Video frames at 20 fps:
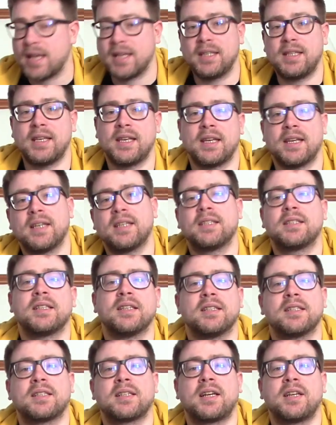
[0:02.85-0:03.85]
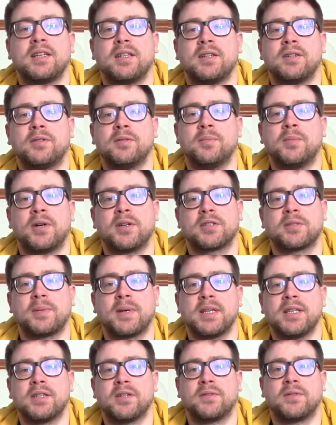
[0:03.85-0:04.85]
a year since I unboxed
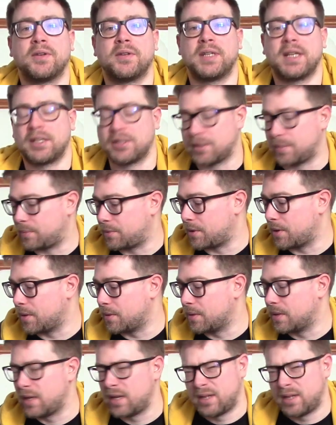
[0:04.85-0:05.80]
my Ecoflow Delta Pro.